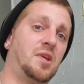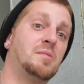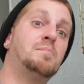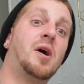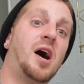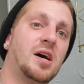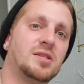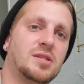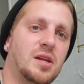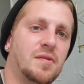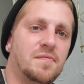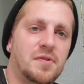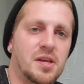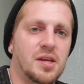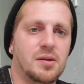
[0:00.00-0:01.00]
a
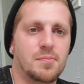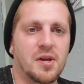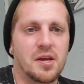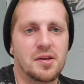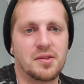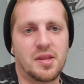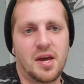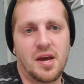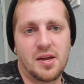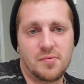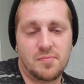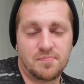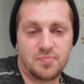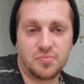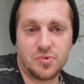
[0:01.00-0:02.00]
positive thing, man, that,
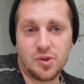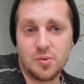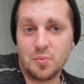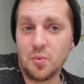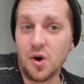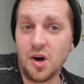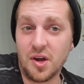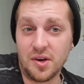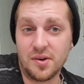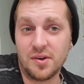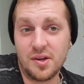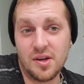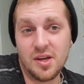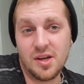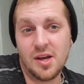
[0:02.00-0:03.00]
one,
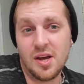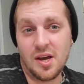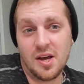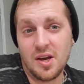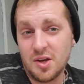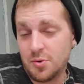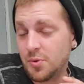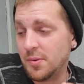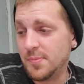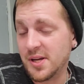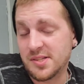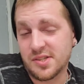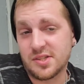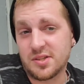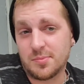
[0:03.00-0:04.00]
what
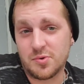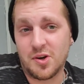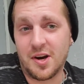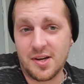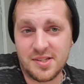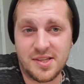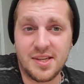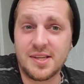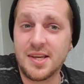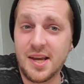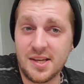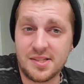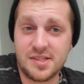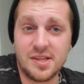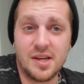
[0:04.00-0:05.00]
message I'm trying to see.
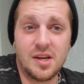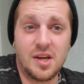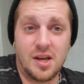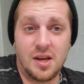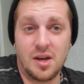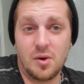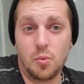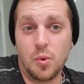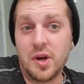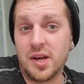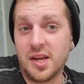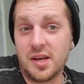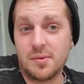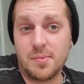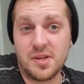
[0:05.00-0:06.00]
Yes, we
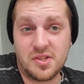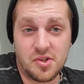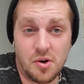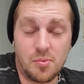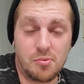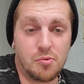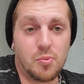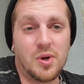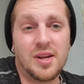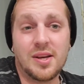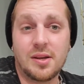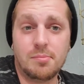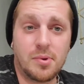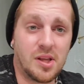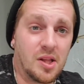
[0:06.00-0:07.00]
need to be sober, we
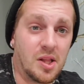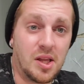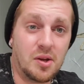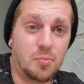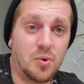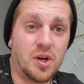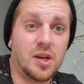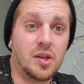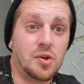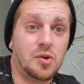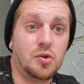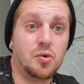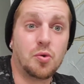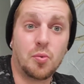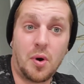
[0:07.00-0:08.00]
need to be clean, we need to
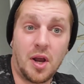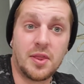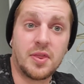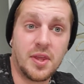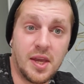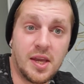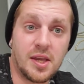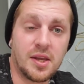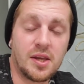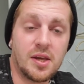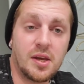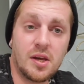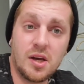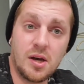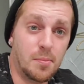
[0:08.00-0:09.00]
do the right thing.
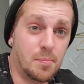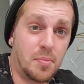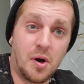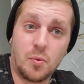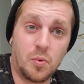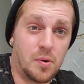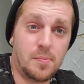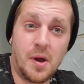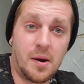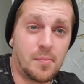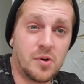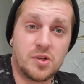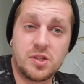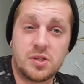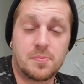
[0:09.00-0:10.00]
But
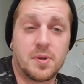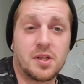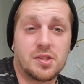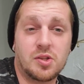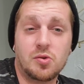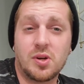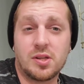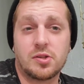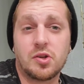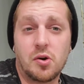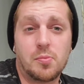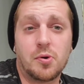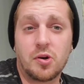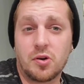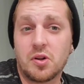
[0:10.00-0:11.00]
remember, just because you get
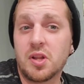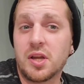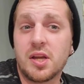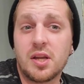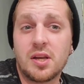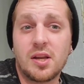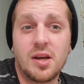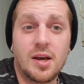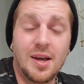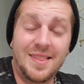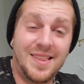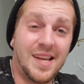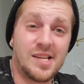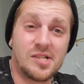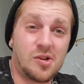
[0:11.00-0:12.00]
sober and clean,
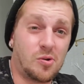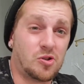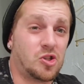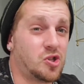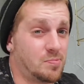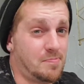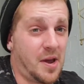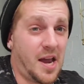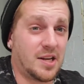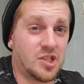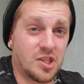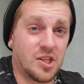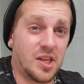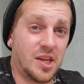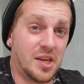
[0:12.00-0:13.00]
things don't just
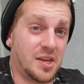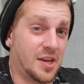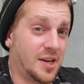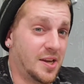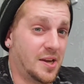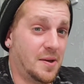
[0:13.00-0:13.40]
magically